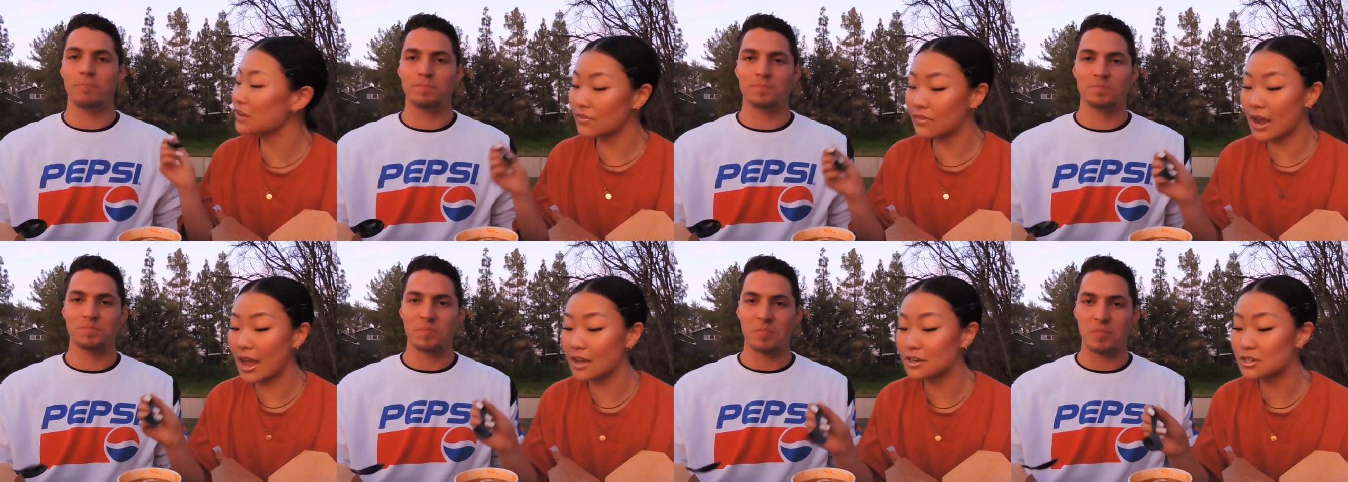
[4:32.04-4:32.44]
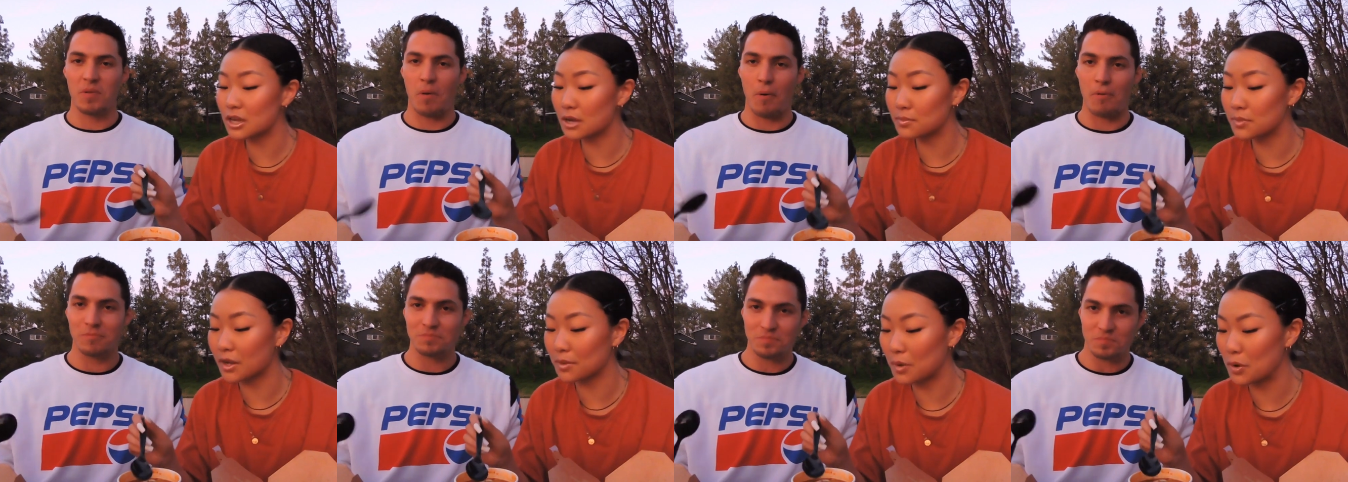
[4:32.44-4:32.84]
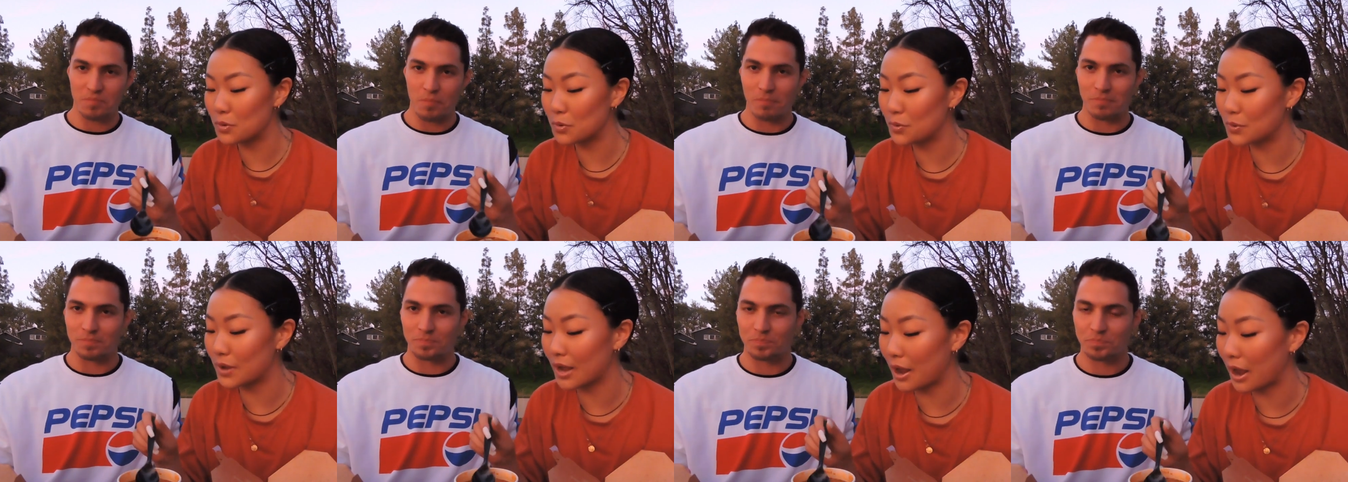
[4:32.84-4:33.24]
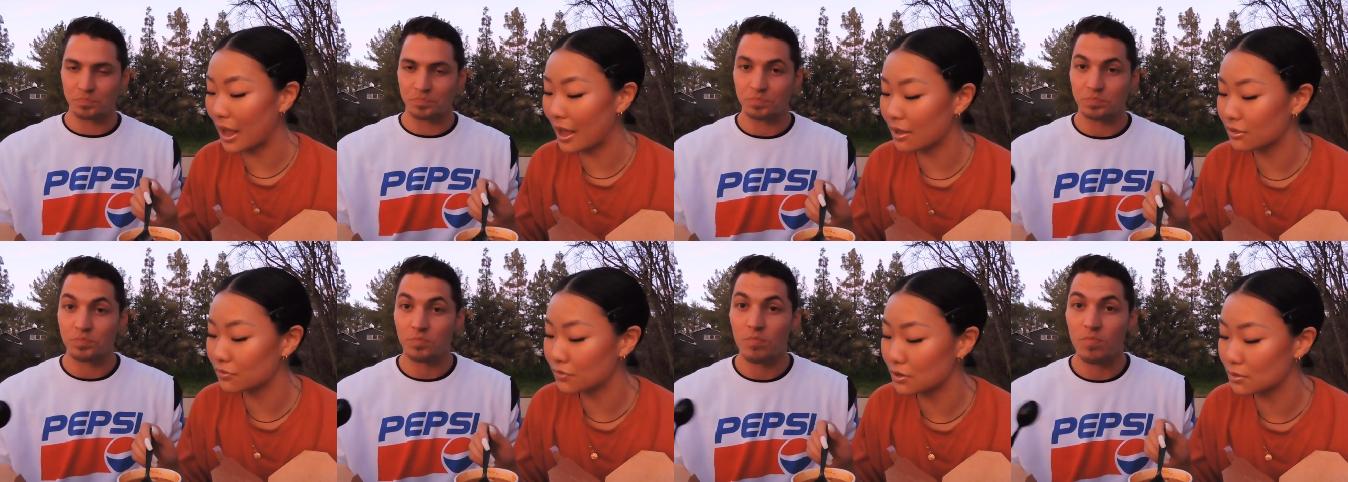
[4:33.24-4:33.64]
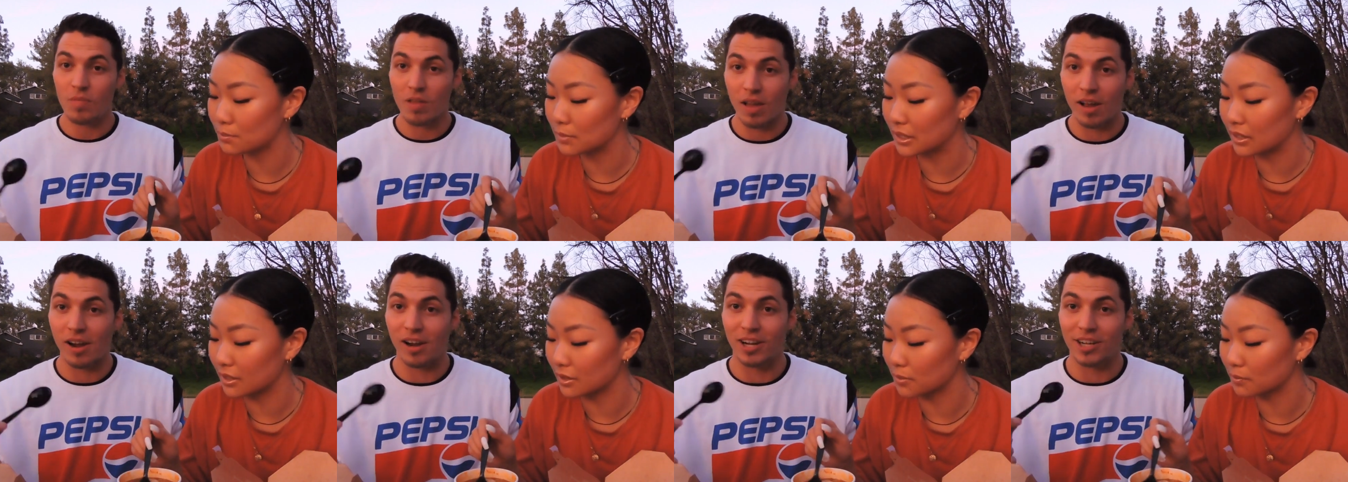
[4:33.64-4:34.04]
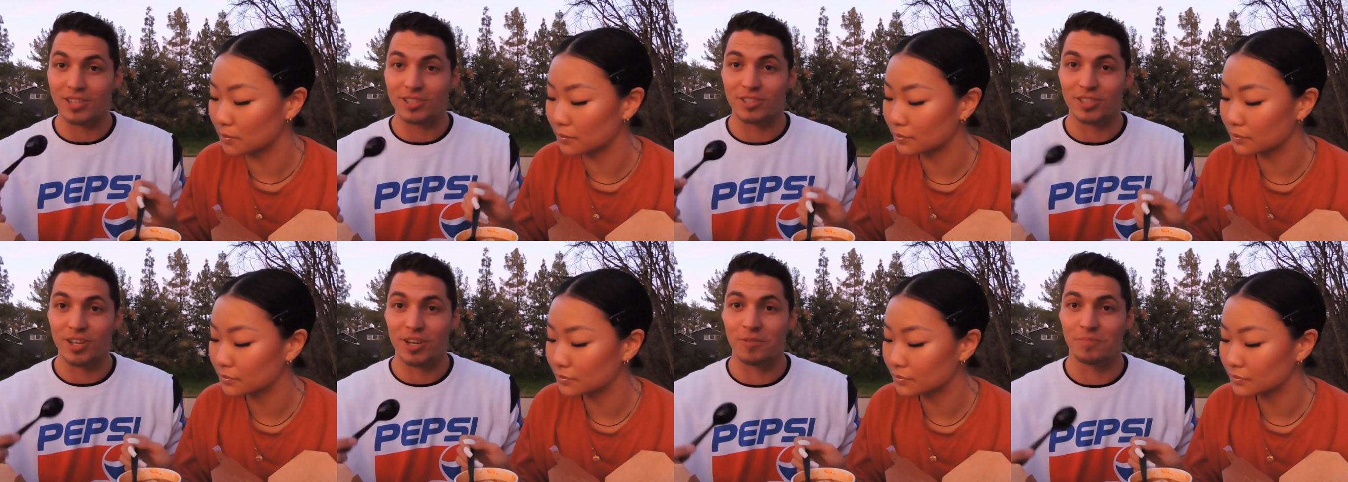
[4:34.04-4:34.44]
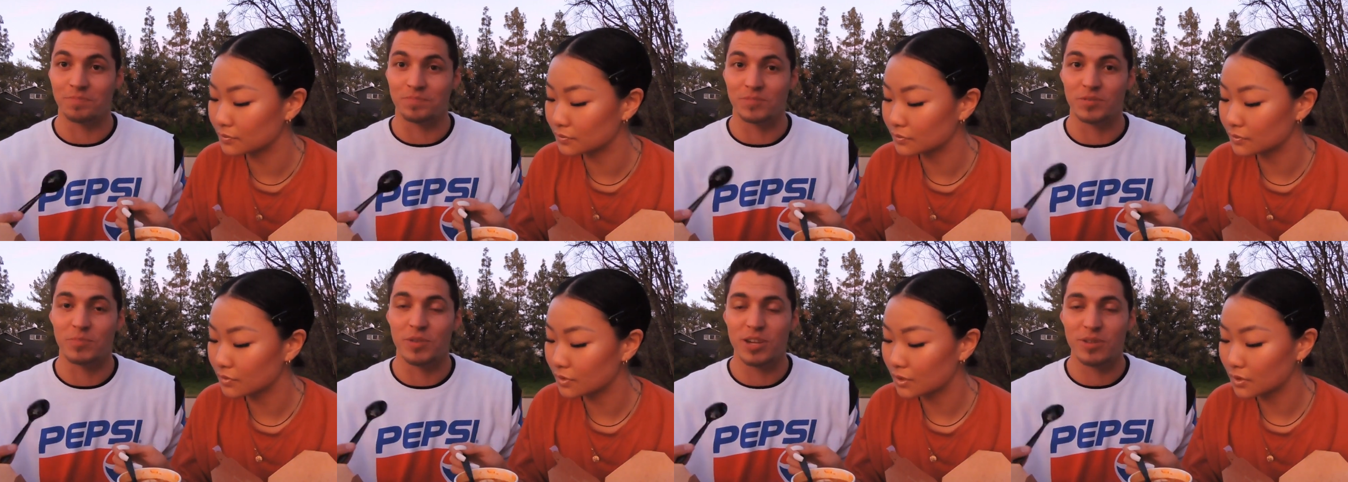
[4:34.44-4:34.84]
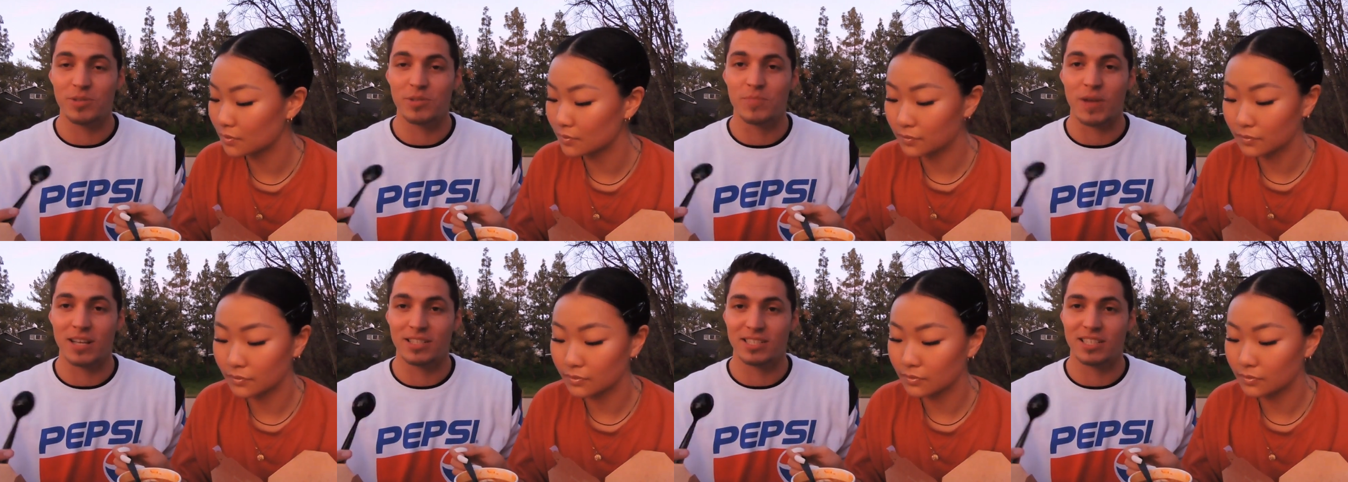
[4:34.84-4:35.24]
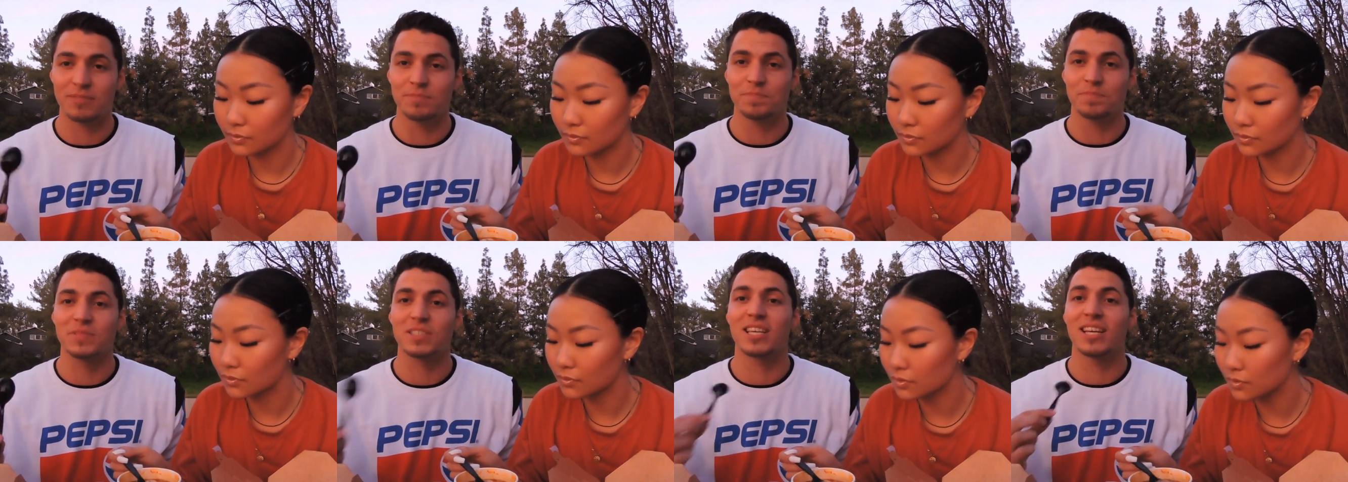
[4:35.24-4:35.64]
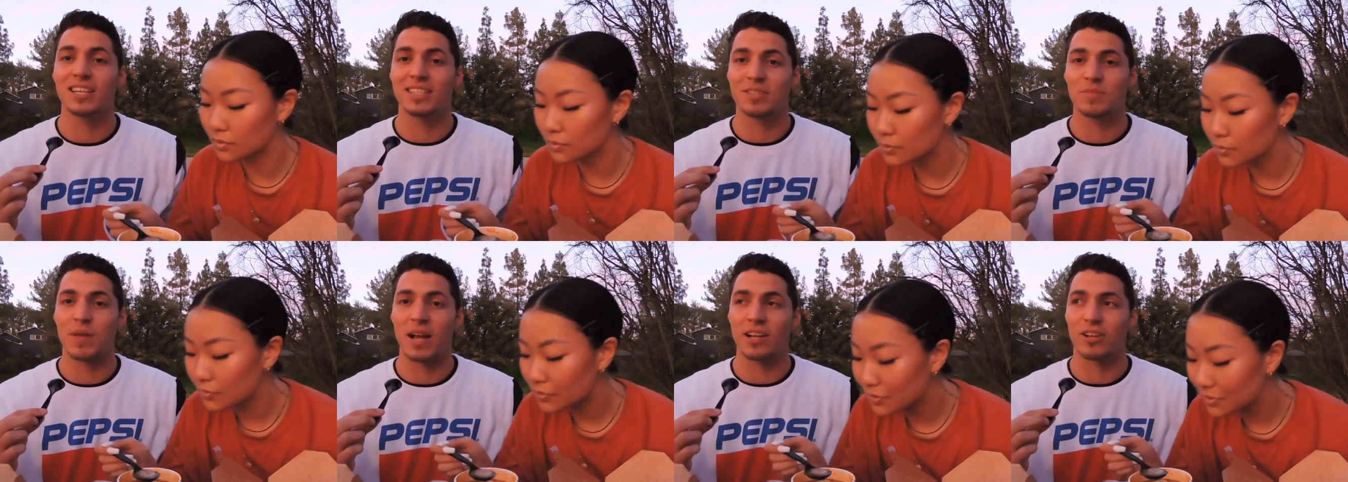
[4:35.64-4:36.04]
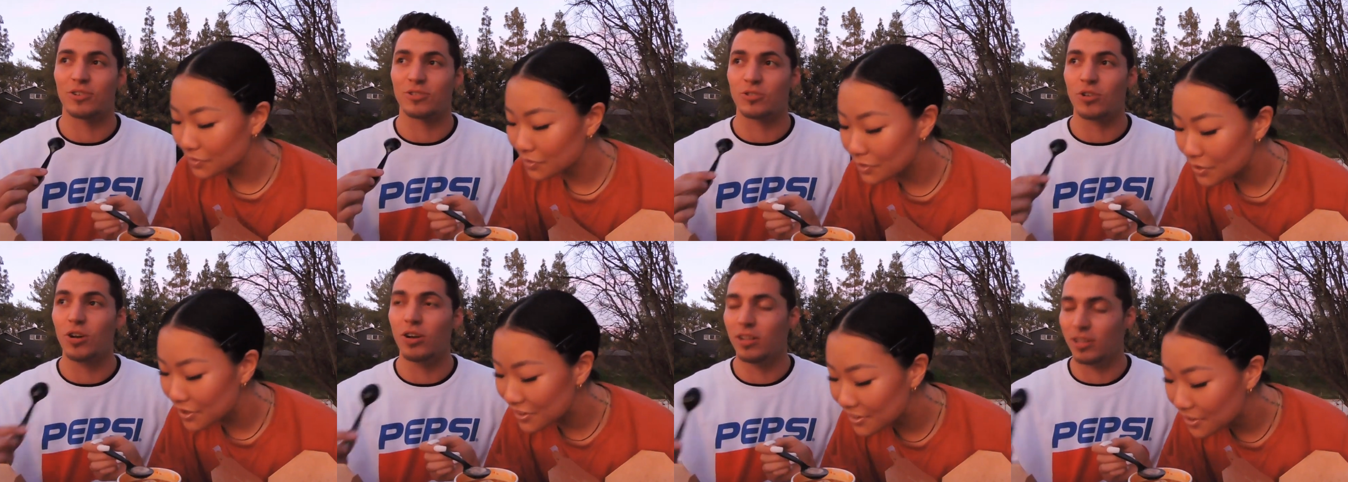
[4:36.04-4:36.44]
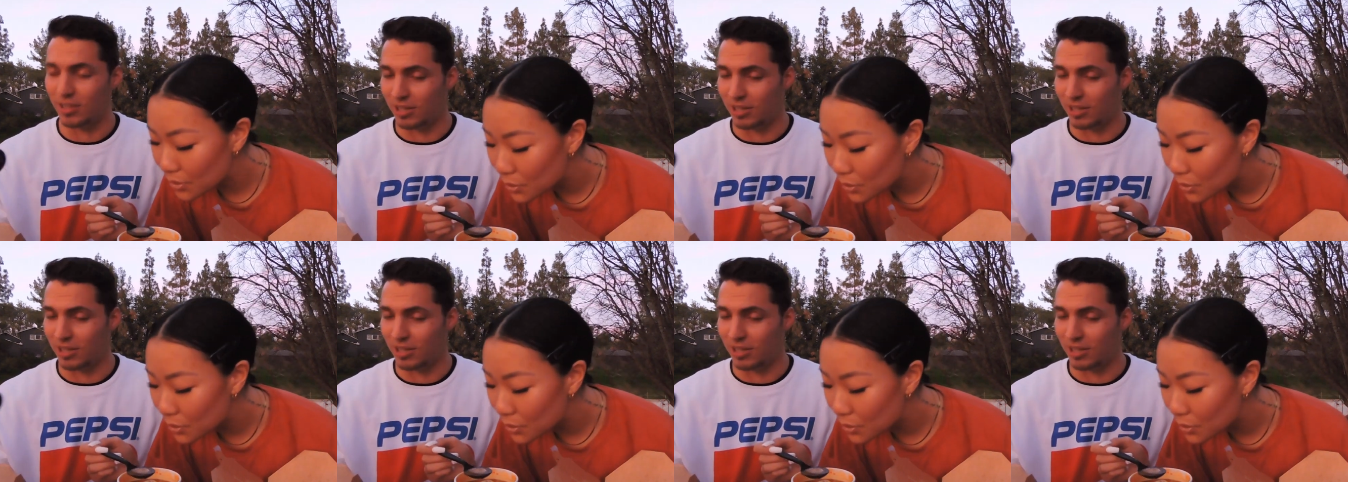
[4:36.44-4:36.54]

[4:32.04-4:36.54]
Speaker 1: never had tom yum. Oh yeah, I asked for a medium.
Speaker 2: It's good. Medium spicy, kicks the back of your throat